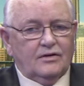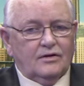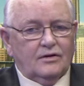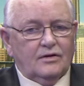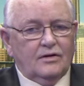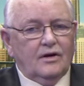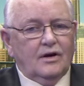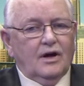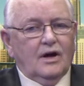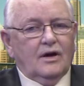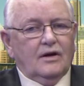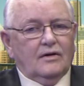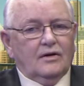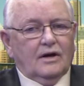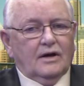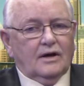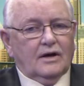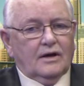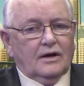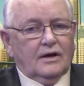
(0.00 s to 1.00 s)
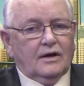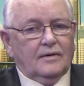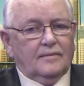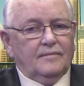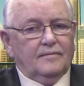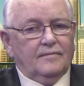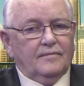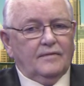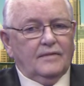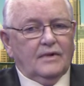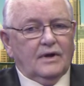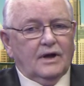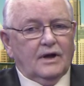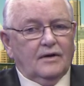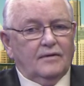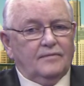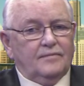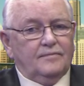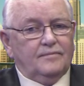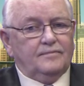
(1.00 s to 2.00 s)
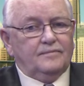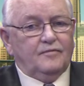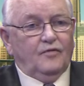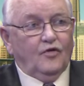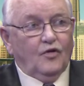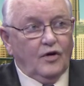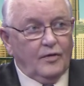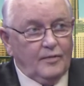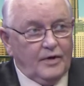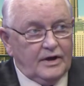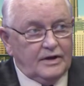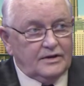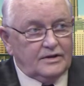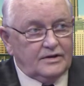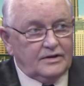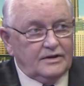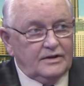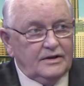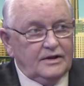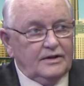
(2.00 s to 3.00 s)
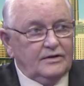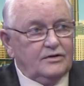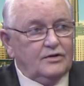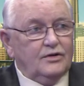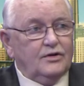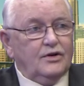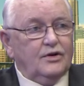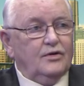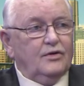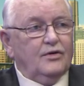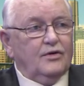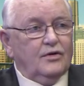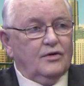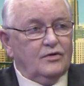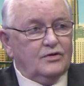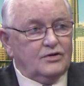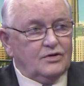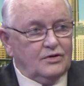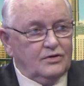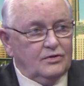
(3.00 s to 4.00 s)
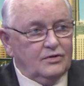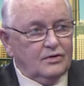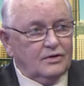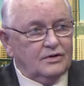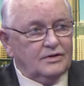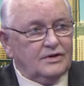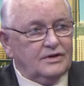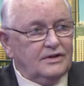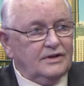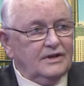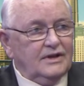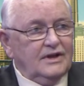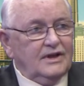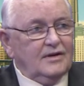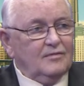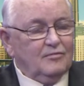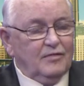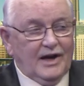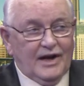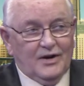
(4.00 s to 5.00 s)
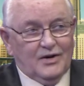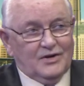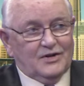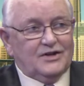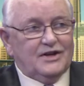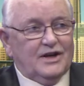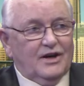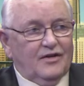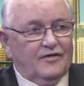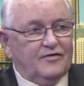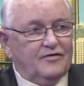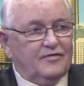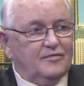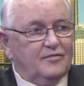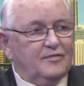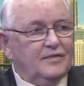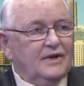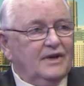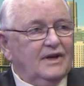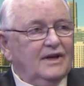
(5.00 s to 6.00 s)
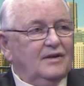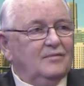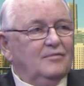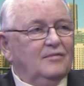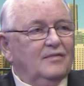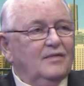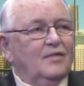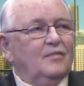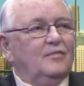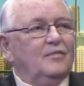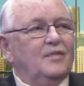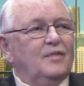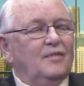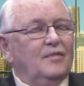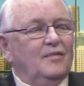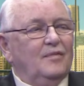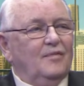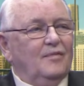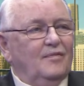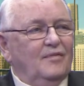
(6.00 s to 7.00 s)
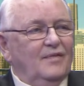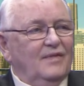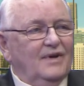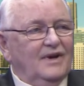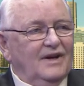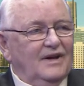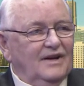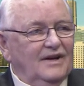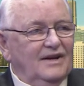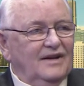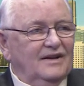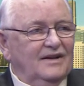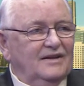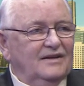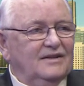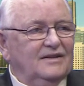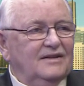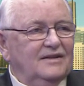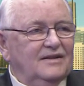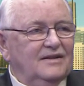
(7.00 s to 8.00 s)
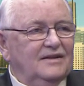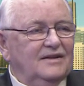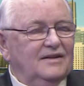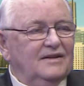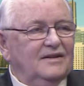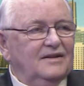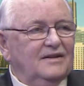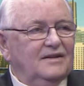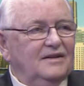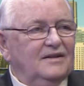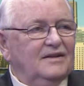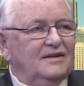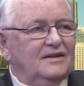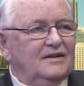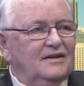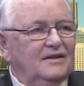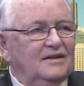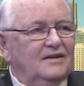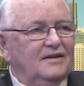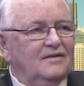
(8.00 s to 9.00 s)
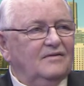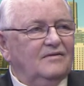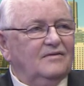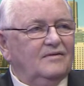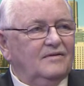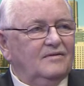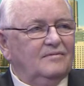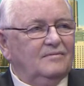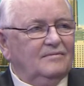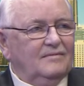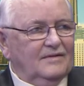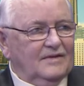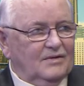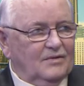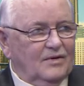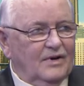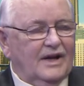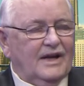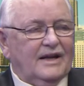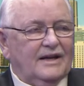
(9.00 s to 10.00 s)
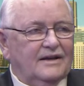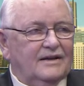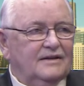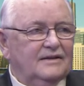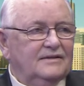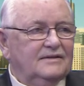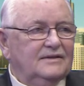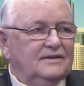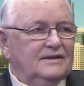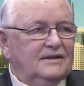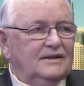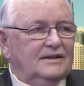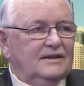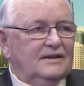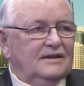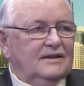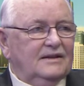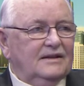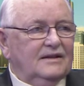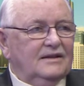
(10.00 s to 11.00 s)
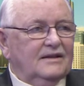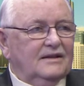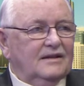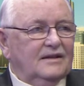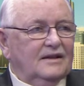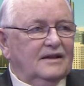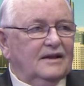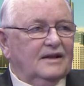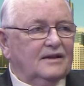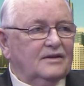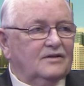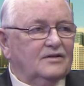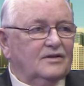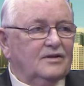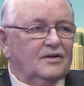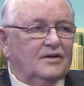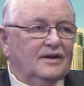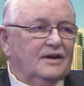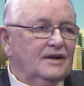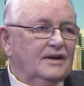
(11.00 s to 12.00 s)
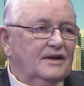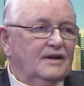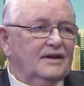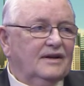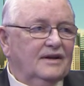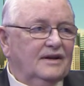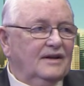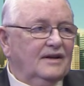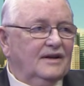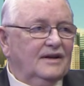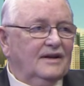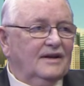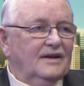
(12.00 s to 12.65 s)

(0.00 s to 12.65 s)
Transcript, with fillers: her uh, uh, four months to do those schools hmm. by herself. Okay, so what you did in three days used to take her four months. Right. Wow. Yeah. So. so kids